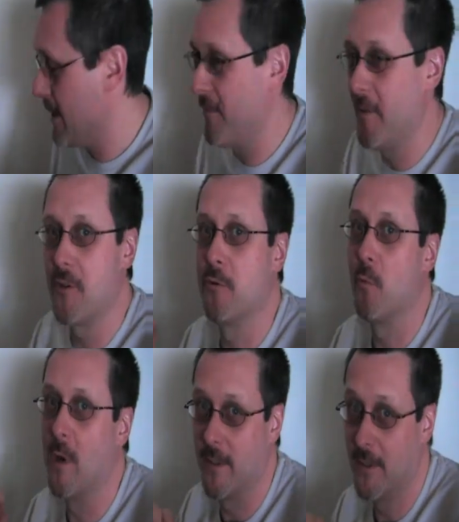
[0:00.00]
the actual
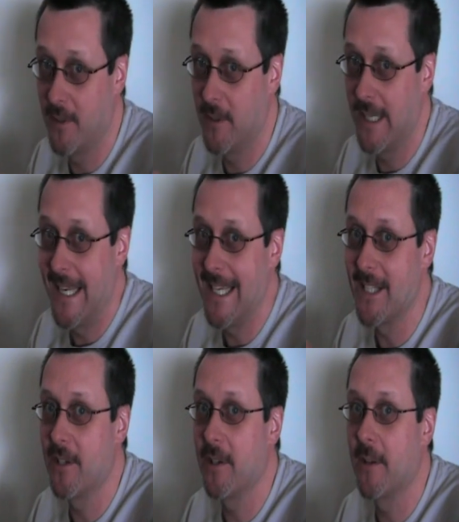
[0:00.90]
official thing, ones
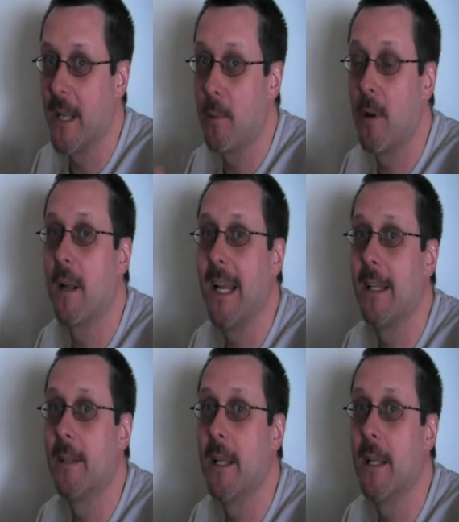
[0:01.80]
is they plug in,